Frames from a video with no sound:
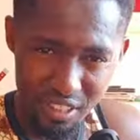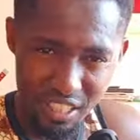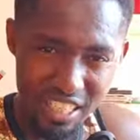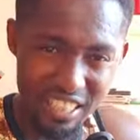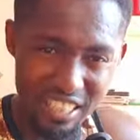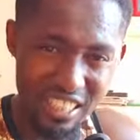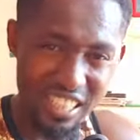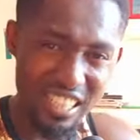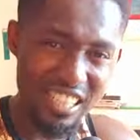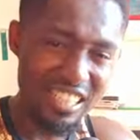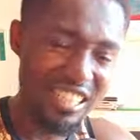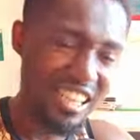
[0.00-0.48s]

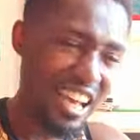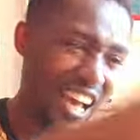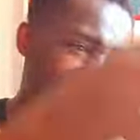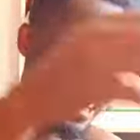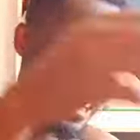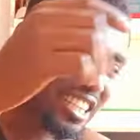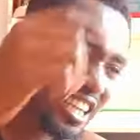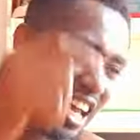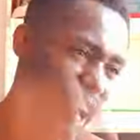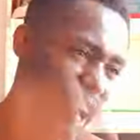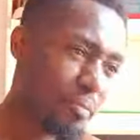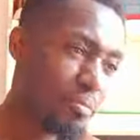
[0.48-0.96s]
It is
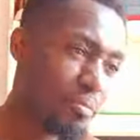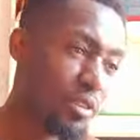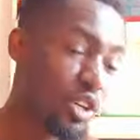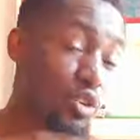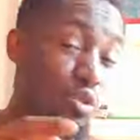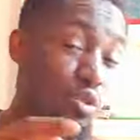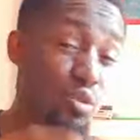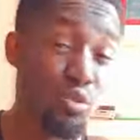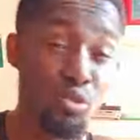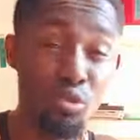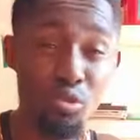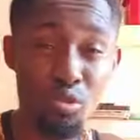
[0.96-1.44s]
high time the
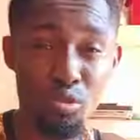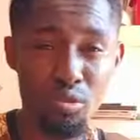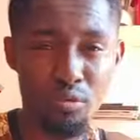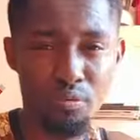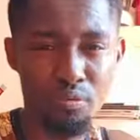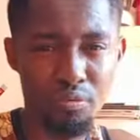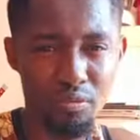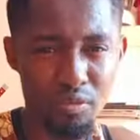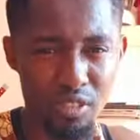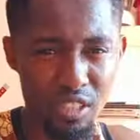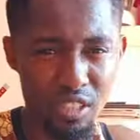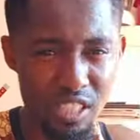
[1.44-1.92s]
youth
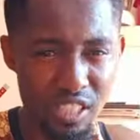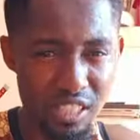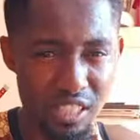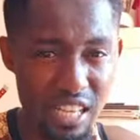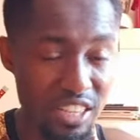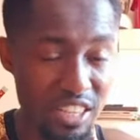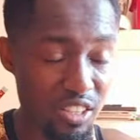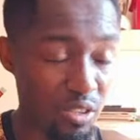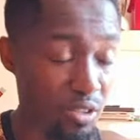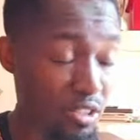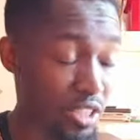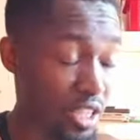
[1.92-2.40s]

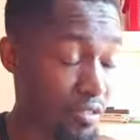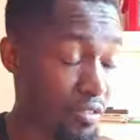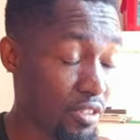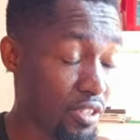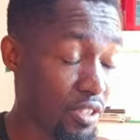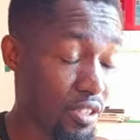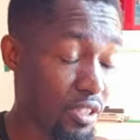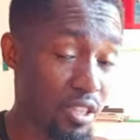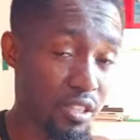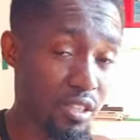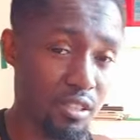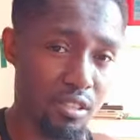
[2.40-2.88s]
start
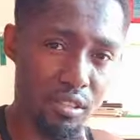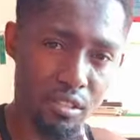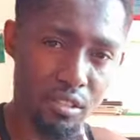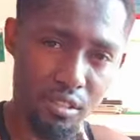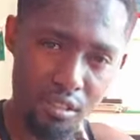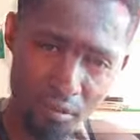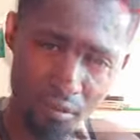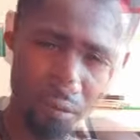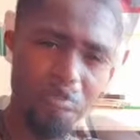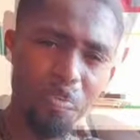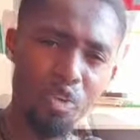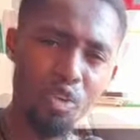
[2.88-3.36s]
receiving
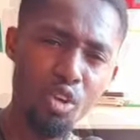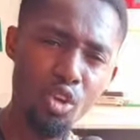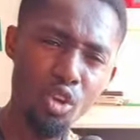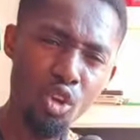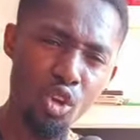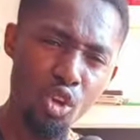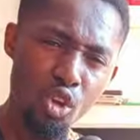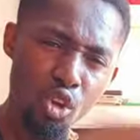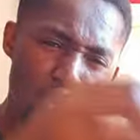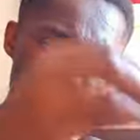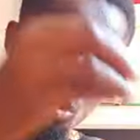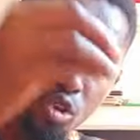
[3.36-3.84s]
senses.
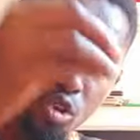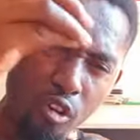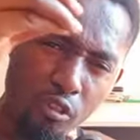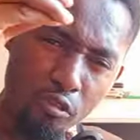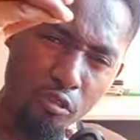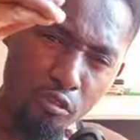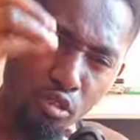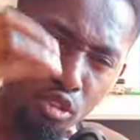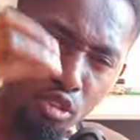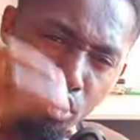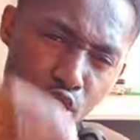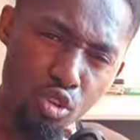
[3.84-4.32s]
Your
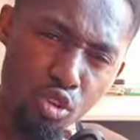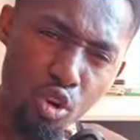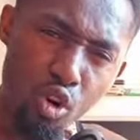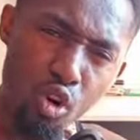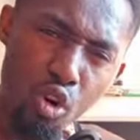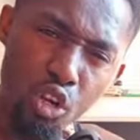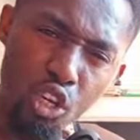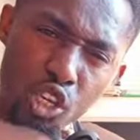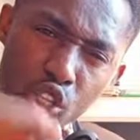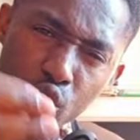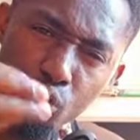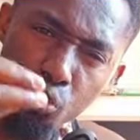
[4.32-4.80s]

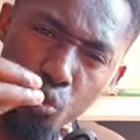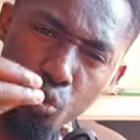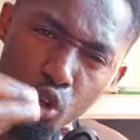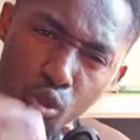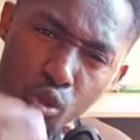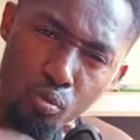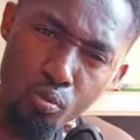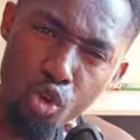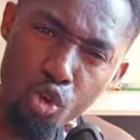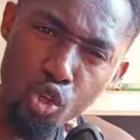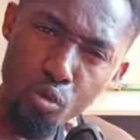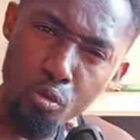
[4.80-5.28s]
future is
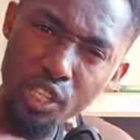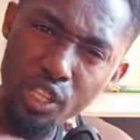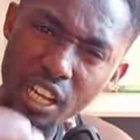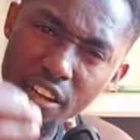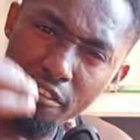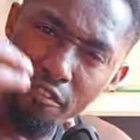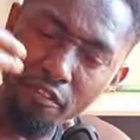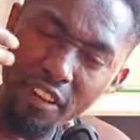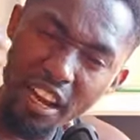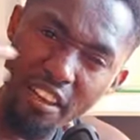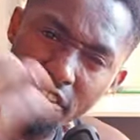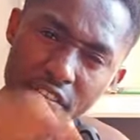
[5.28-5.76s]
worth much more
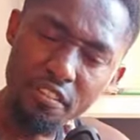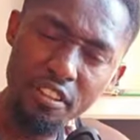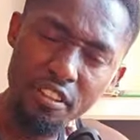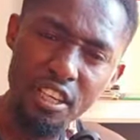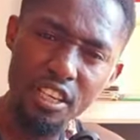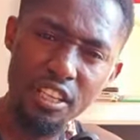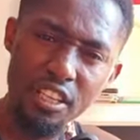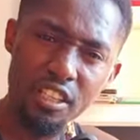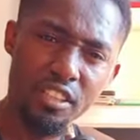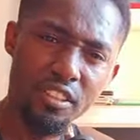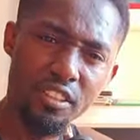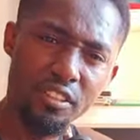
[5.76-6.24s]
than
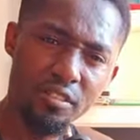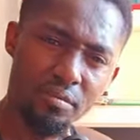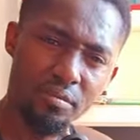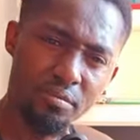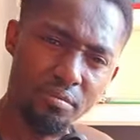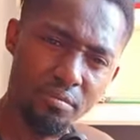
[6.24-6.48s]
5k.